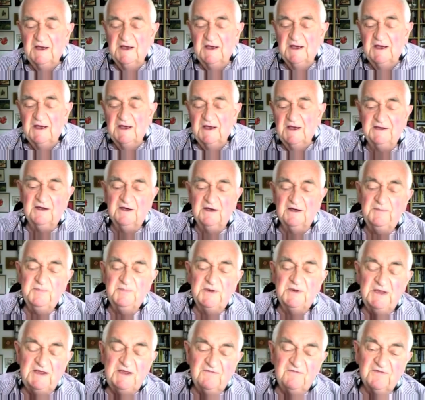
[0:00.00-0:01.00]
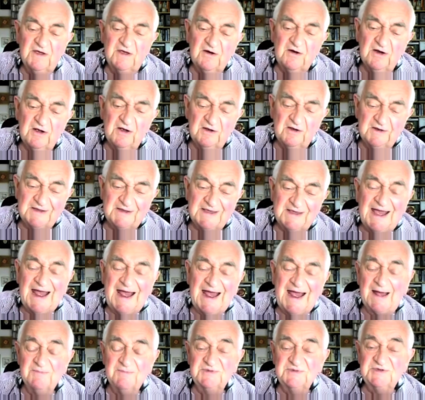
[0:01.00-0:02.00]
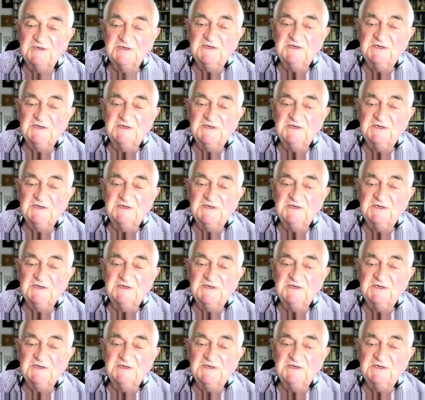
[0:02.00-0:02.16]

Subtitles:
And I believe there are gaps